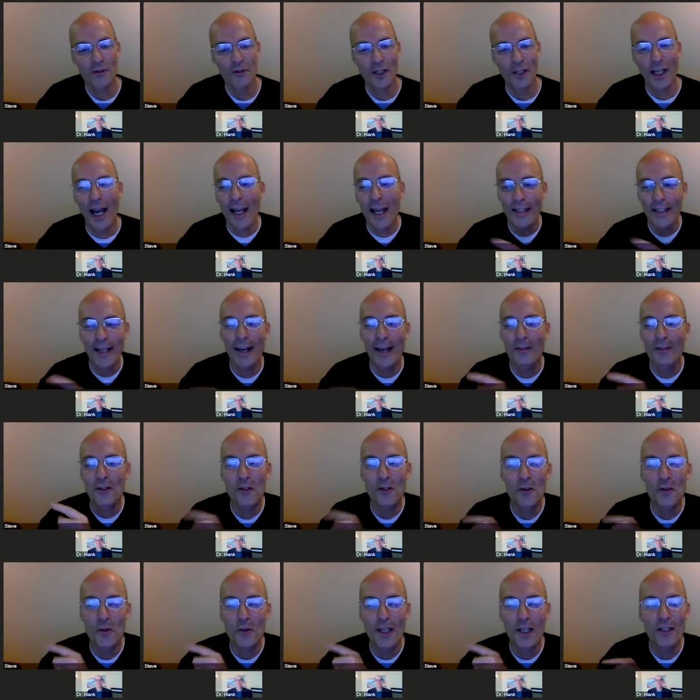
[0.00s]
the guy down the
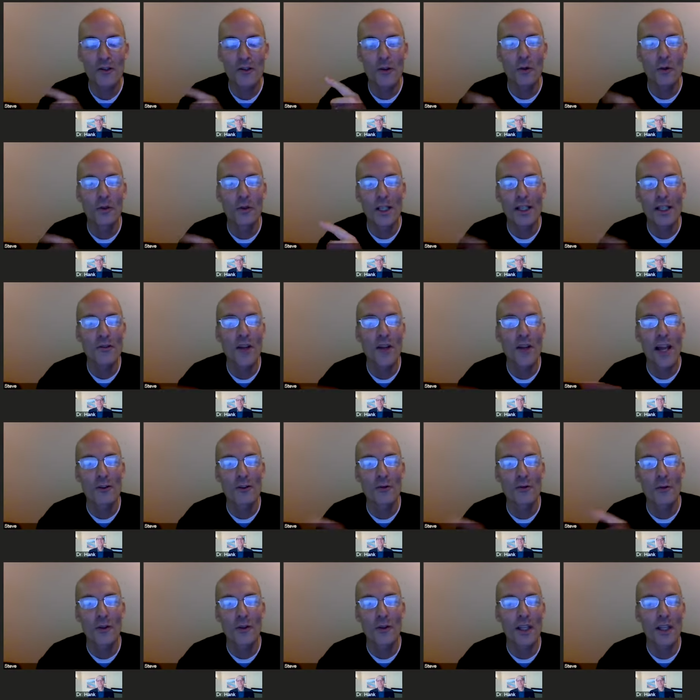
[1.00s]
street sold his
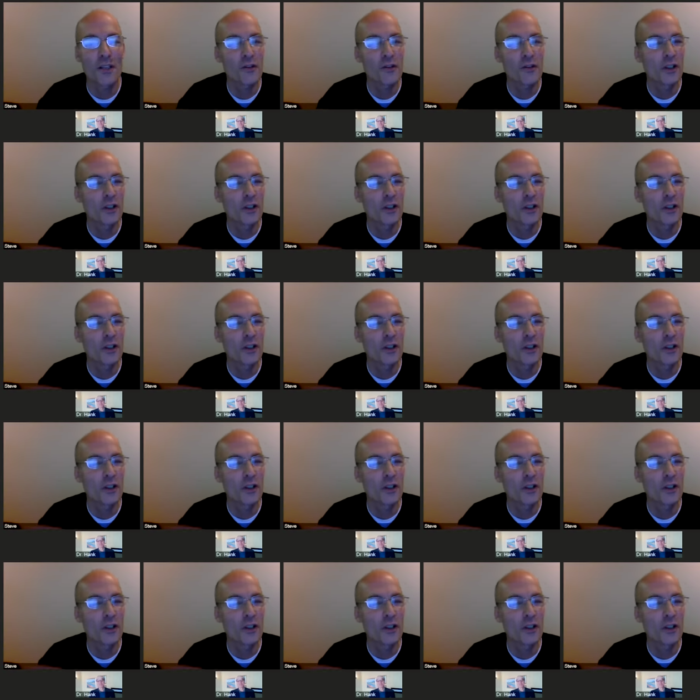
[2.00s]
house for this,